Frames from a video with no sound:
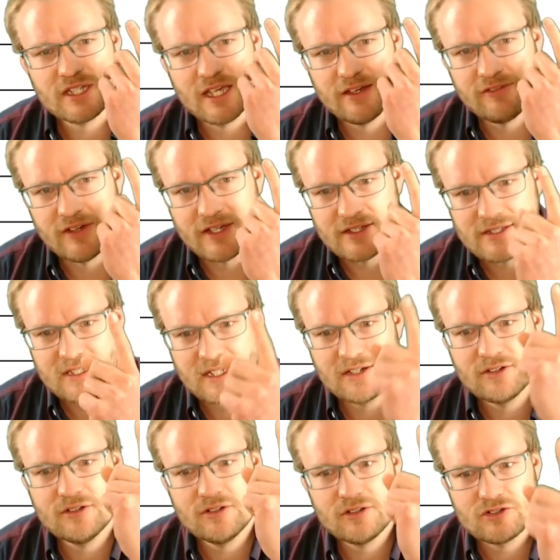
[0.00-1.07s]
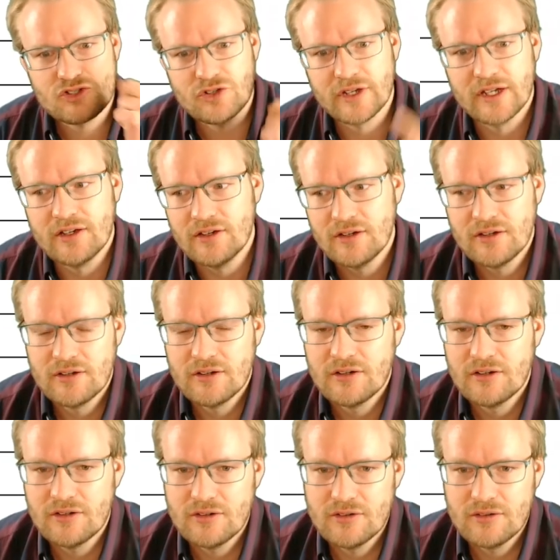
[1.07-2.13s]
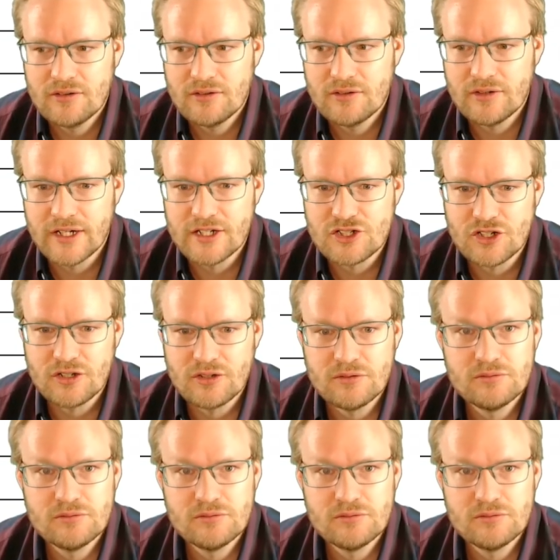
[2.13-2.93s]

have a single trig ratio?